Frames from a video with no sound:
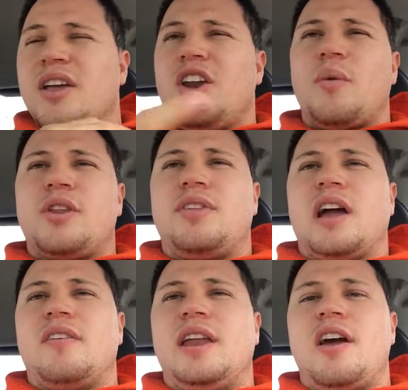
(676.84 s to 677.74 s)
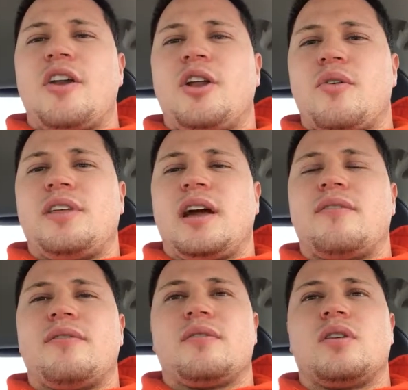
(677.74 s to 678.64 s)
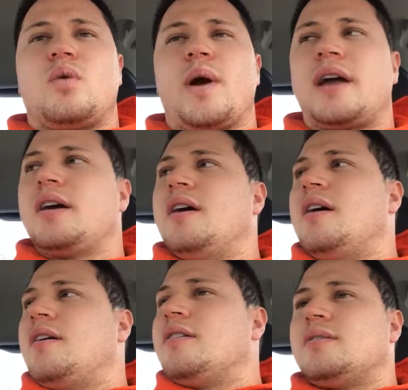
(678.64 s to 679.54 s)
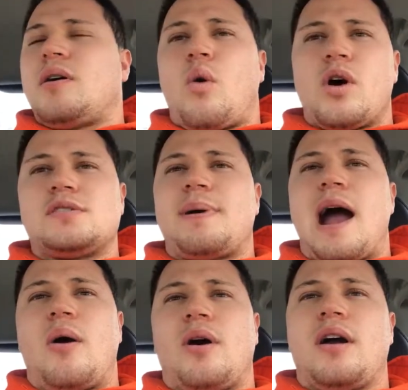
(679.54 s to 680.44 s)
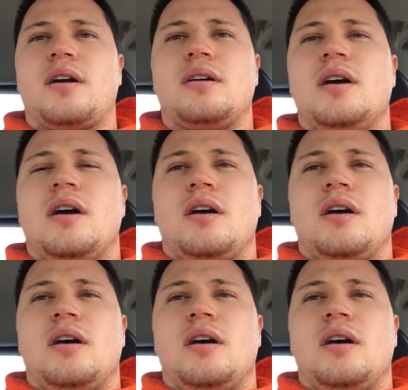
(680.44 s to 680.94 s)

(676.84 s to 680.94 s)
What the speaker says: you know, when you think of a Neon, you don't think of quick horsepower,